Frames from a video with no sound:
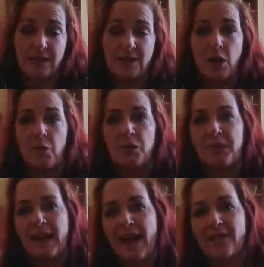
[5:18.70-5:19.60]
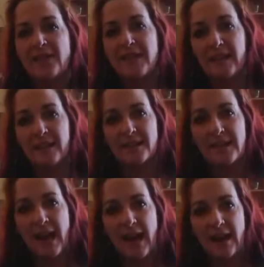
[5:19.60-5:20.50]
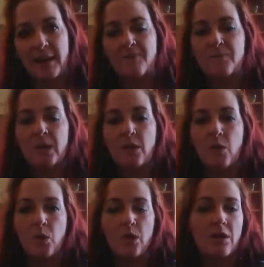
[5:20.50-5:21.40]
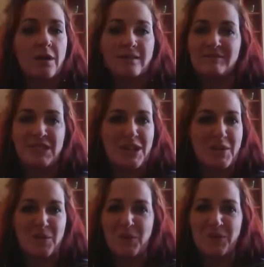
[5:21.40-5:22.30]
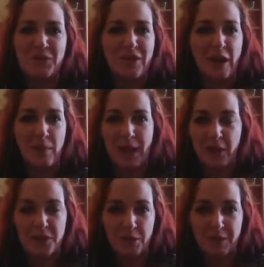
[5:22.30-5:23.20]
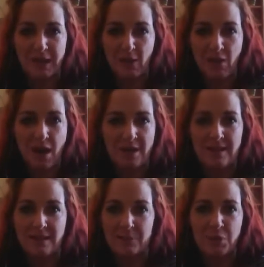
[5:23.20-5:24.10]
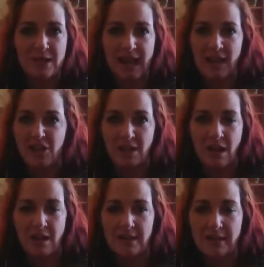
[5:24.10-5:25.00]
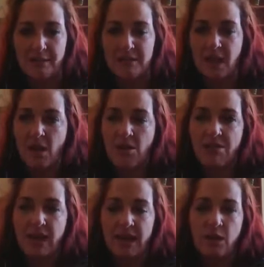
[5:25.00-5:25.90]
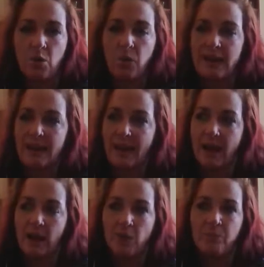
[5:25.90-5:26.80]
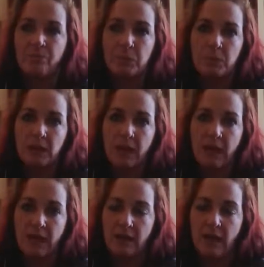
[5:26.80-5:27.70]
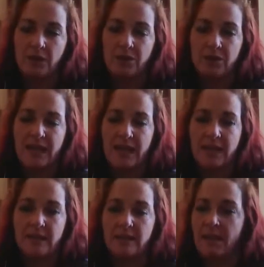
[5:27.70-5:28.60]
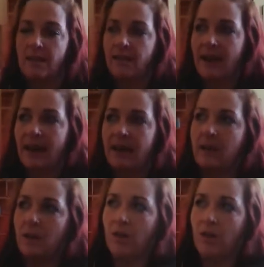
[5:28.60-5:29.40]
So when we have a psychic attack, or we feel like our boundaries are being crossed, this protection concept, then we now can understand that